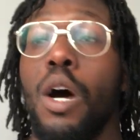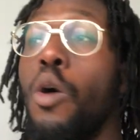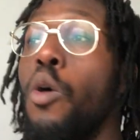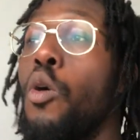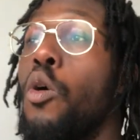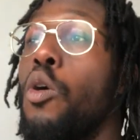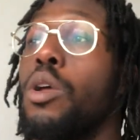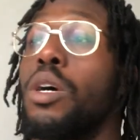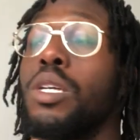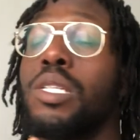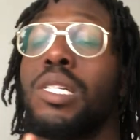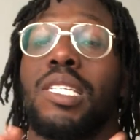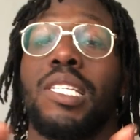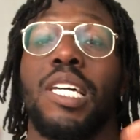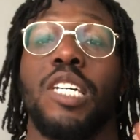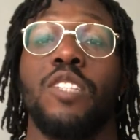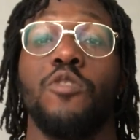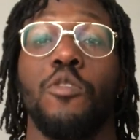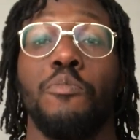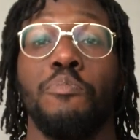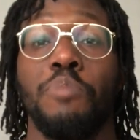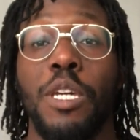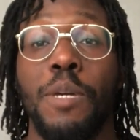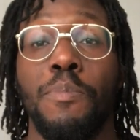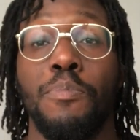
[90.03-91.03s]
All the
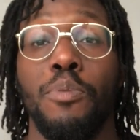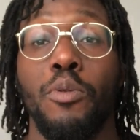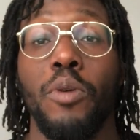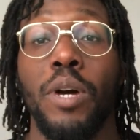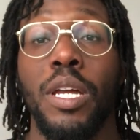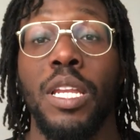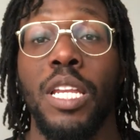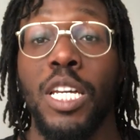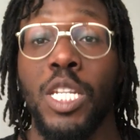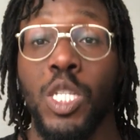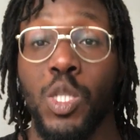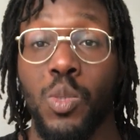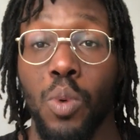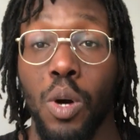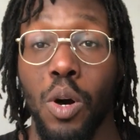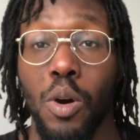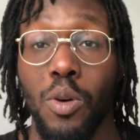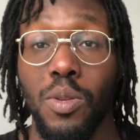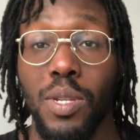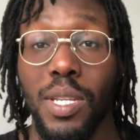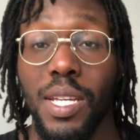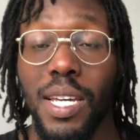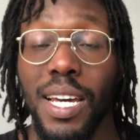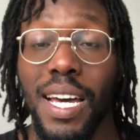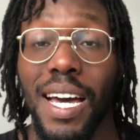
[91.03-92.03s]
successful people in this
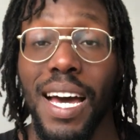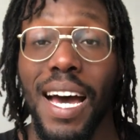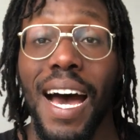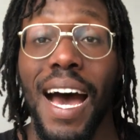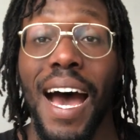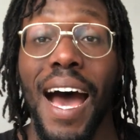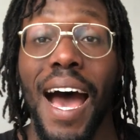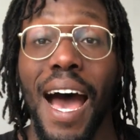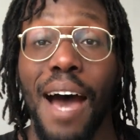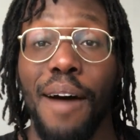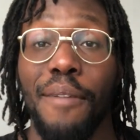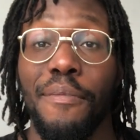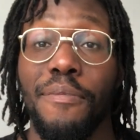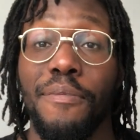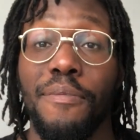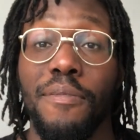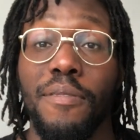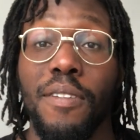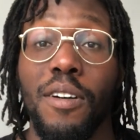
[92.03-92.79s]
world have